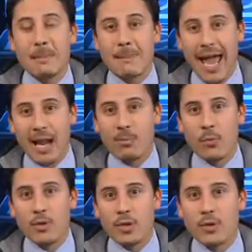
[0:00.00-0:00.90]

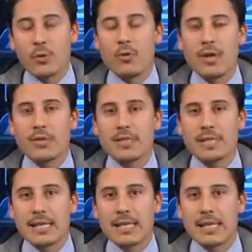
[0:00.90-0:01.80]
compatible with the donor that you're
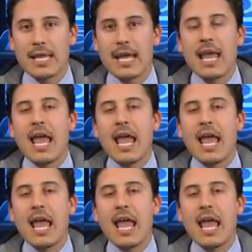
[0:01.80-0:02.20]
seeking,